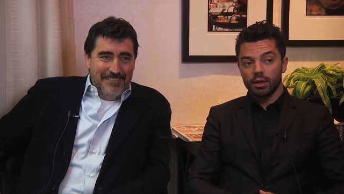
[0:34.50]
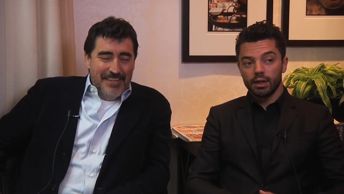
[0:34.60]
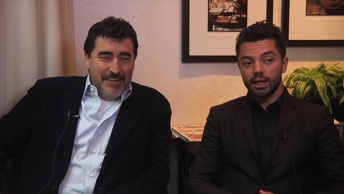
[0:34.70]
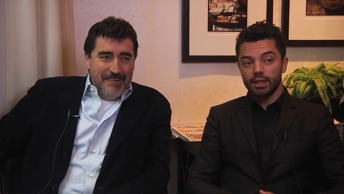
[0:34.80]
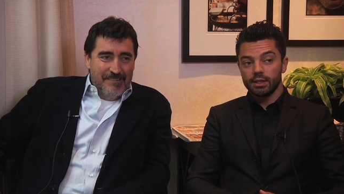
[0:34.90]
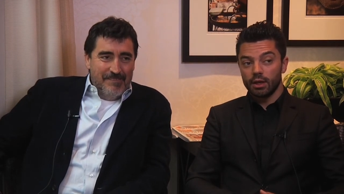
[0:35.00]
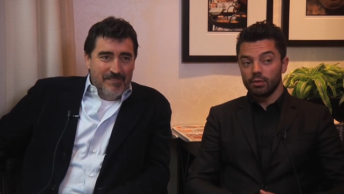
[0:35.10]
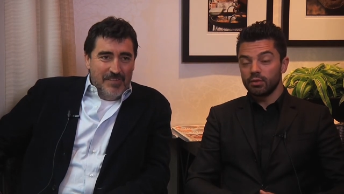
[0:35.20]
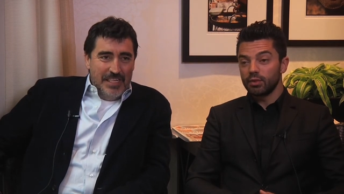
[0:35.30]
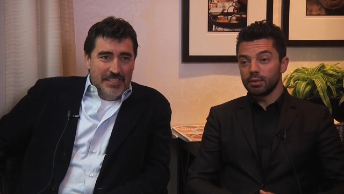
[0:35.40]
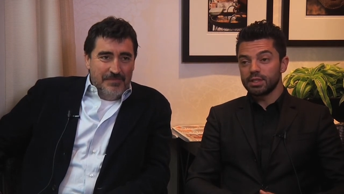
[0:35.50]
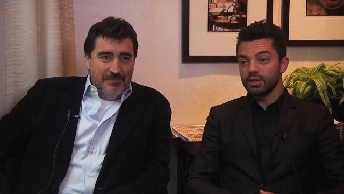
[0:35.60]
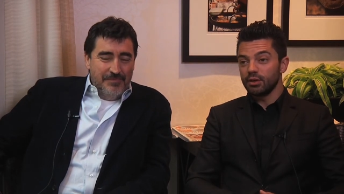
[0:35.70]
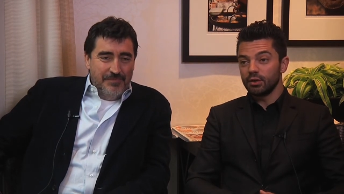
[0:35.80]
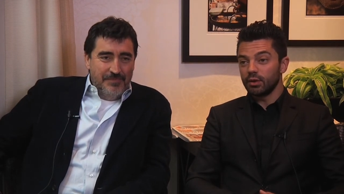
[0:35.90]
Speaker 1: again, you know, with the
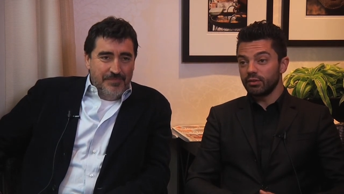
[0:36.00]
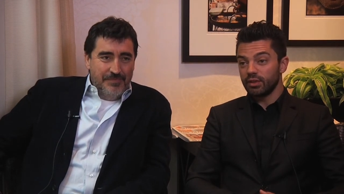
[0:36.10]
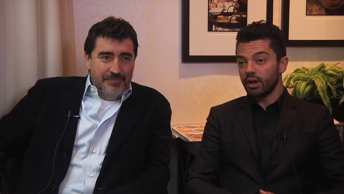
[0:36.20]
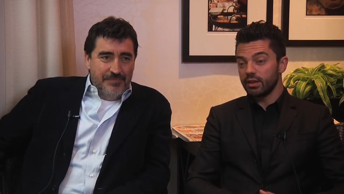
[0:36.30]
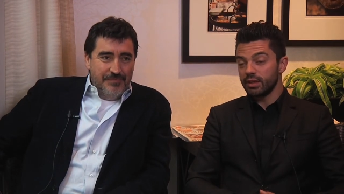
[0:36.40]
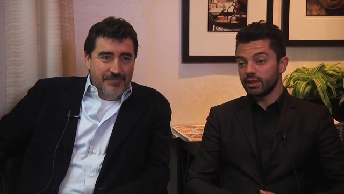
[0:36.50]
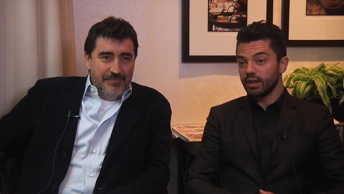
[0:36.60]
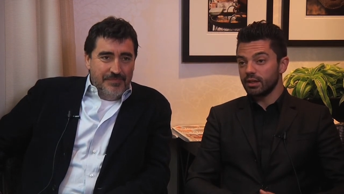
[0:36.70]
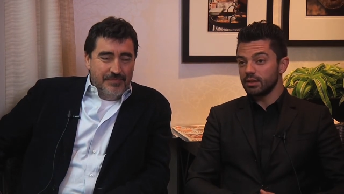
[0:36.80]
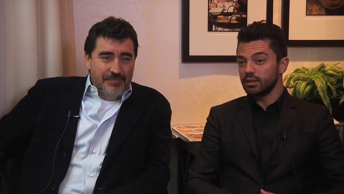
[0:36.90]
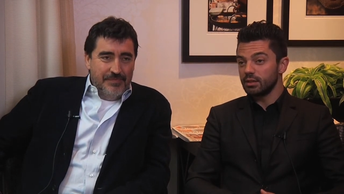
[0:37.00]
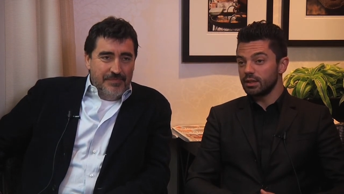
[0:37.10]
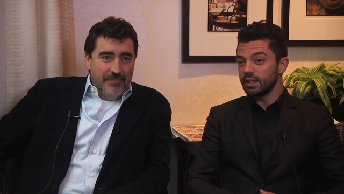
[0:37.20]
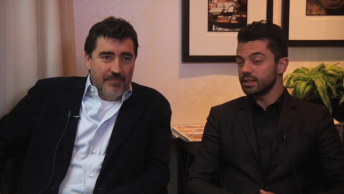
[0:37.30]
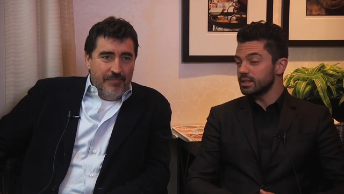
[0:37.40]
material, if I think hmm. that can
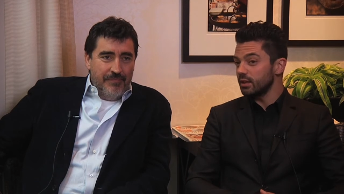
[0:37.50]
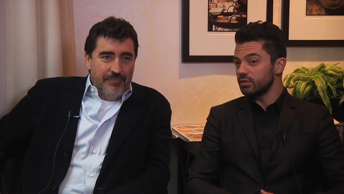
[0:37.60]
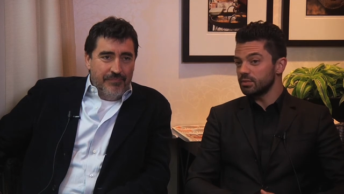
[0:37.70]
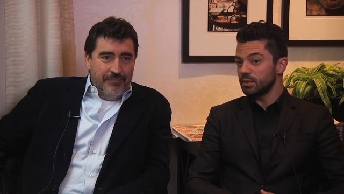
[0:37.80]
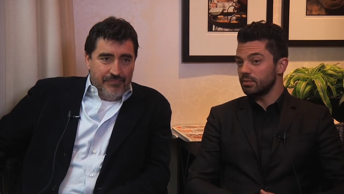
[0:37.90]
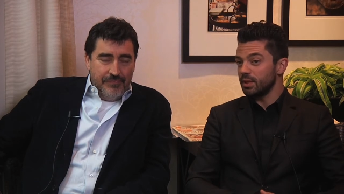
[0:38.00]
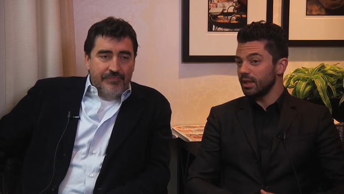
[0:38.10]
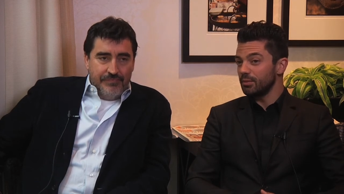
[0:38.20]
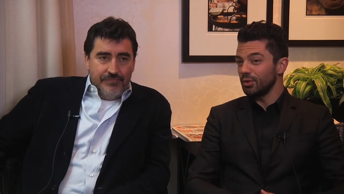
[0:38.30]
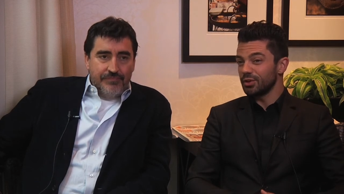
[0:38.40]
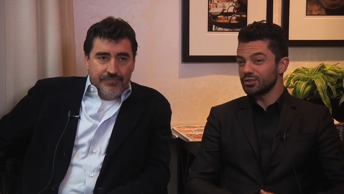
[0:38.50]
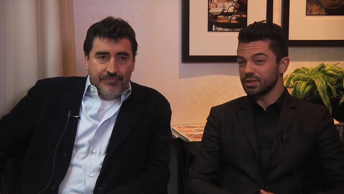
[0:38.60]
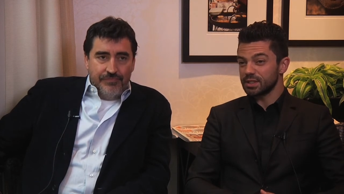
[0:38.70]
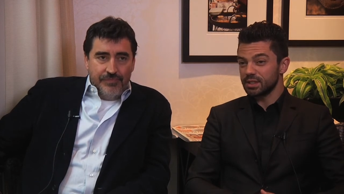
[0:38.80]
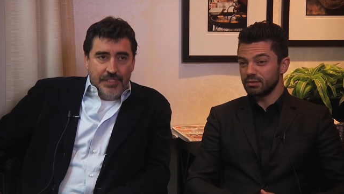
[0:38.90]
lend itself to playing more
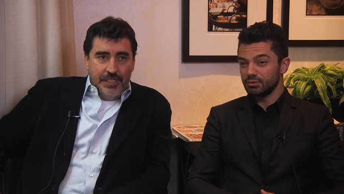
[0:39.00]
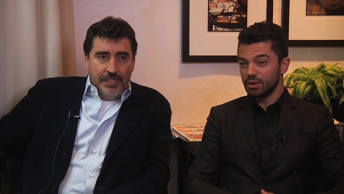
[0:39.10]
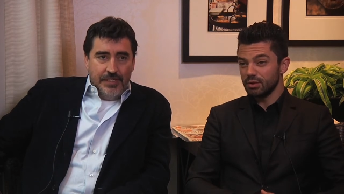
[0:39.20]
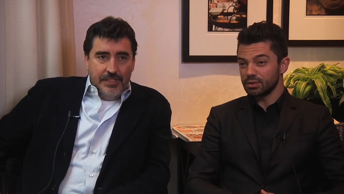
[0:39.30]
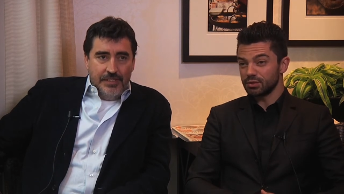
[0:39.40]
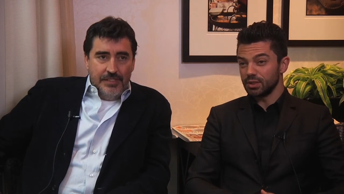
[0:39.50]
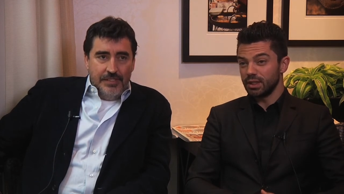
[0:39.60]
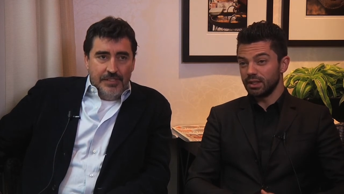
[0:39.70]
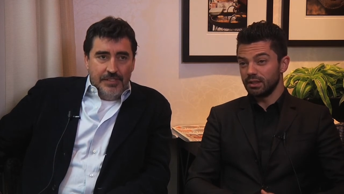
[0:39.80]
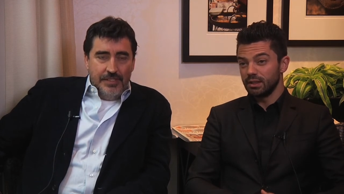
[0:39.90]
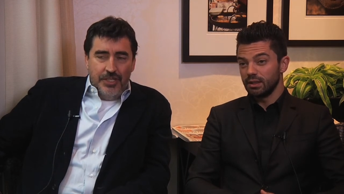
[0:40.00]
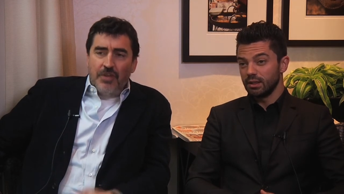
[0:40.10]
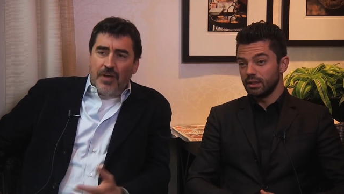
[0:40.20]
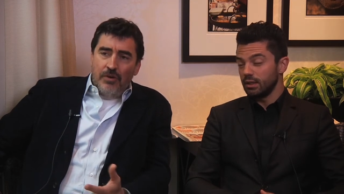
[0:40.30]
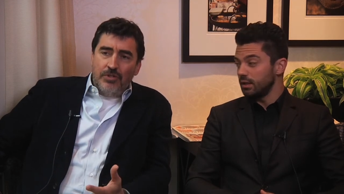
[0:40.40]
interesting roles, really.
Speaker 2: You
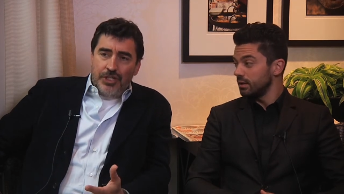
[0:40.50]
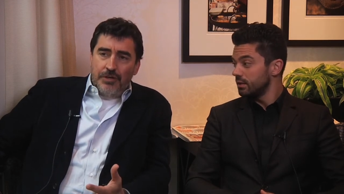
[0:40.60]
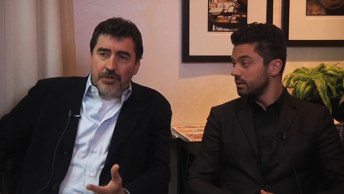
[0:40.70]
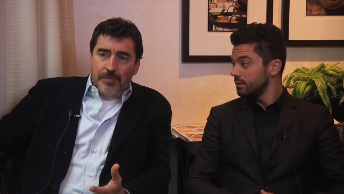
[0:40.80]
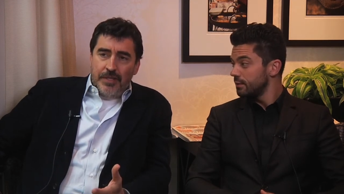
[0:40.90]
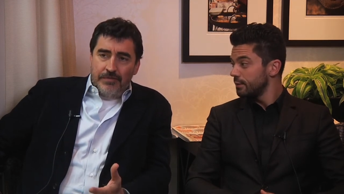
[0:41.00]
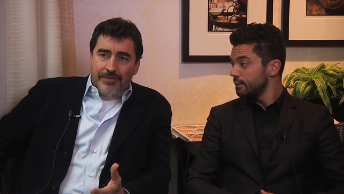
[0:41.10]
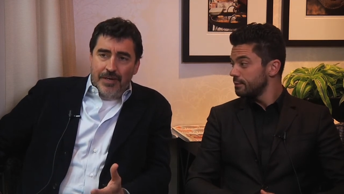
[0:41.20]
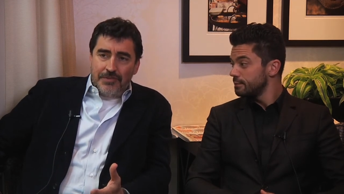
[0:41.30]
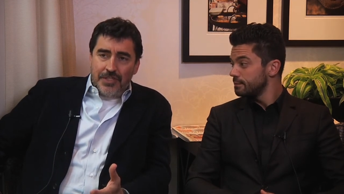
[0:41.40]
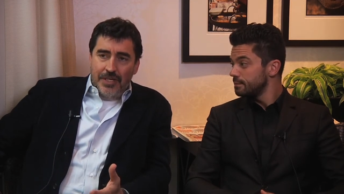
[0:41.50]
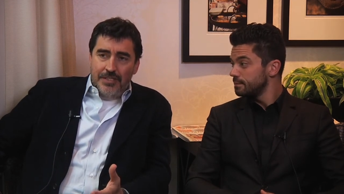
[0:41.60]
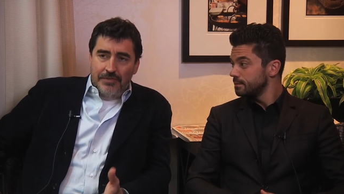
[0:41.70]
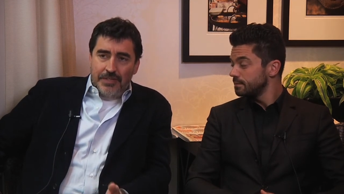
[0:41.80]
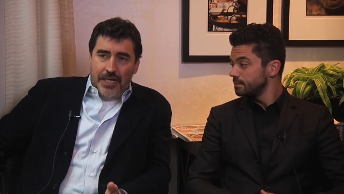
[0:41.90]
know that old joke about the five
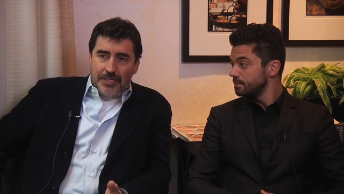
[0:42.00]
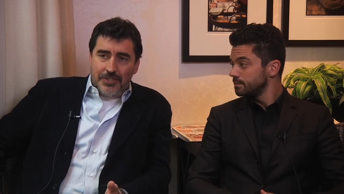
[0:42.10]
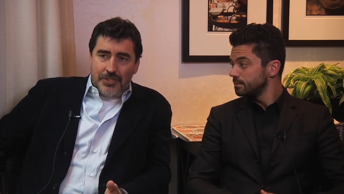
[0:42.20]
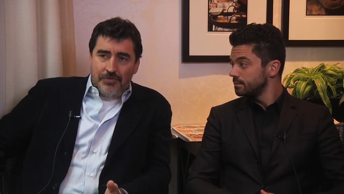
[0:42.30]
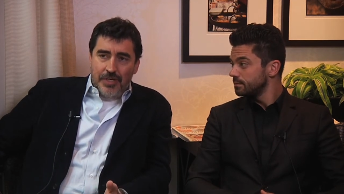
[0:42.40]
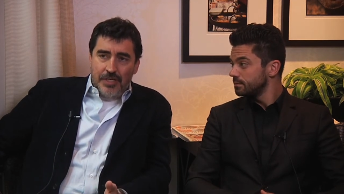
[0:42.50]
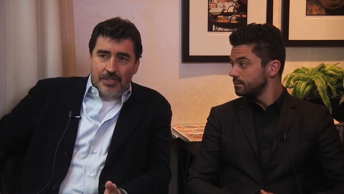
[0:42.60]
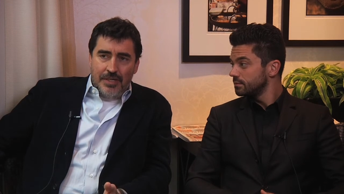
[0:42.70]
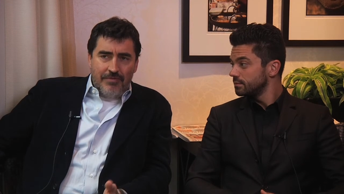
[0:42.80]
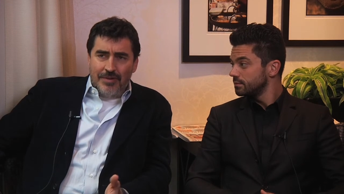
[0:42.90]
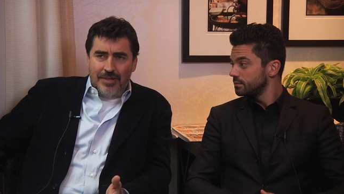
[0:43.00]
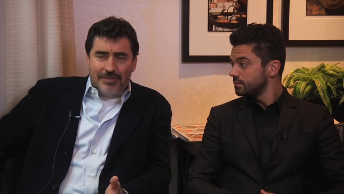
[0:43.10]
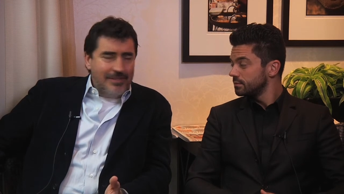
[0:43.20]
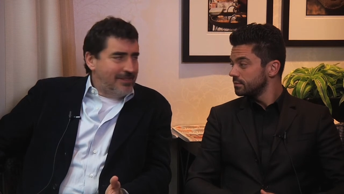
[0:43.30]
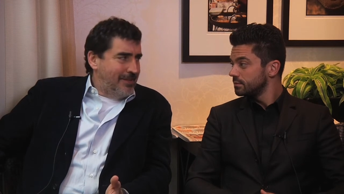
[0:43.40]
stages of an actor's career. Everyone
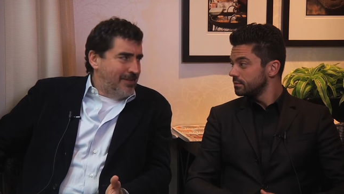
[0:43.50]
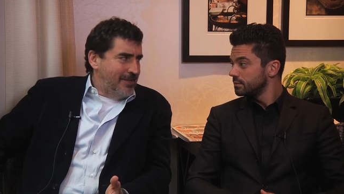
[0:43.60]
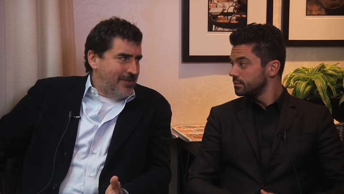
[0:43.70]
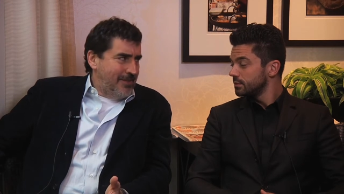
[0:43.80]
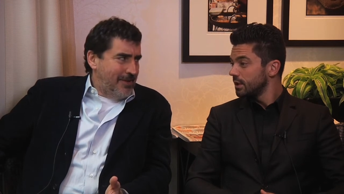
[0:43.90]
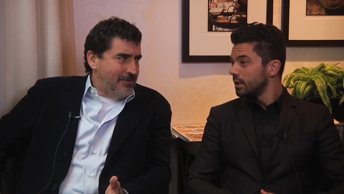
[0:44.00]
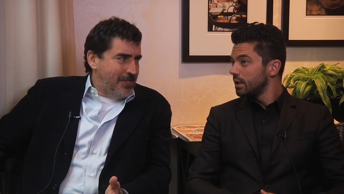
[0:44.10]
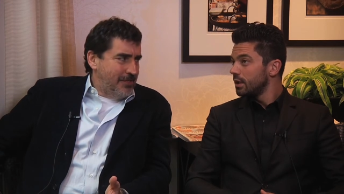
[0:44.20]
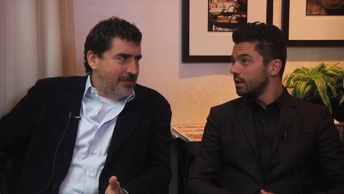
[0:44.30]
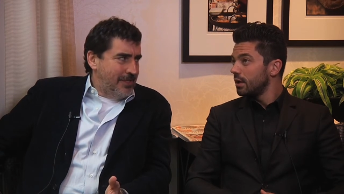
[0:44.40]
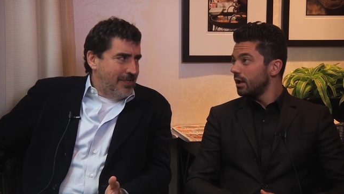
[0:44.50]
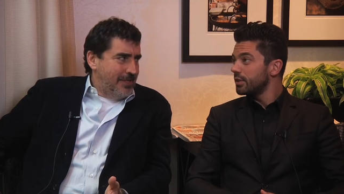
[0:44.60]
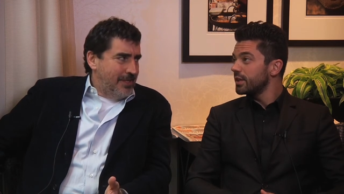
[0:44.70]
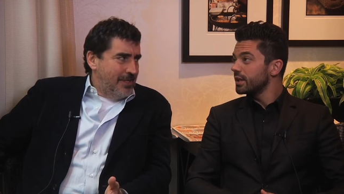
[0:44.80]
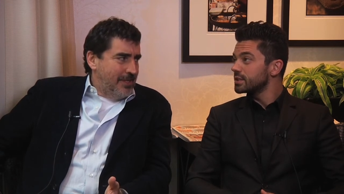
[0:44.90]
knows.
Speaker 1: Mm. You, know, you know that old joke. I
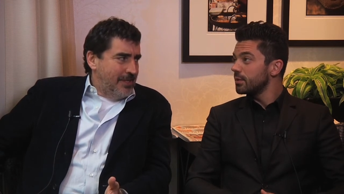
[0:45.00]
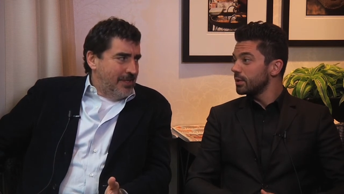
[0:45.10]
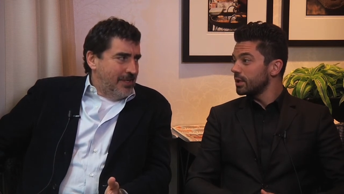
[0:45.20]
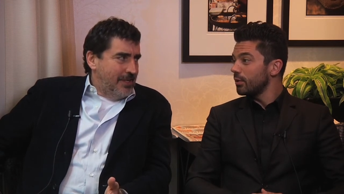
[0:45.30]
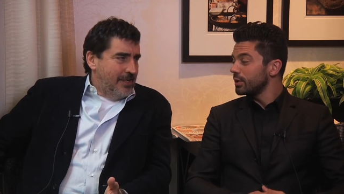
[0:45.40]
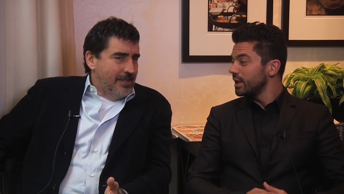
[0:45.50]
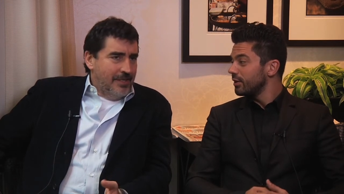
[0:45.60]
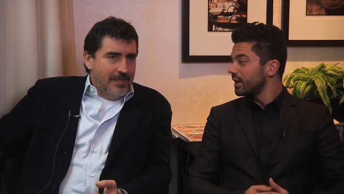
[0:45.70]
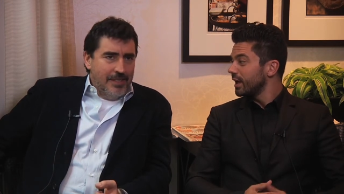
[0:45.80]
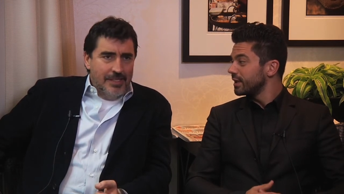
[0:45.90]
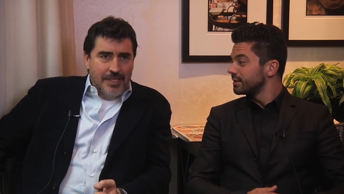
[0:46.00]
think so, but I want to hear it again.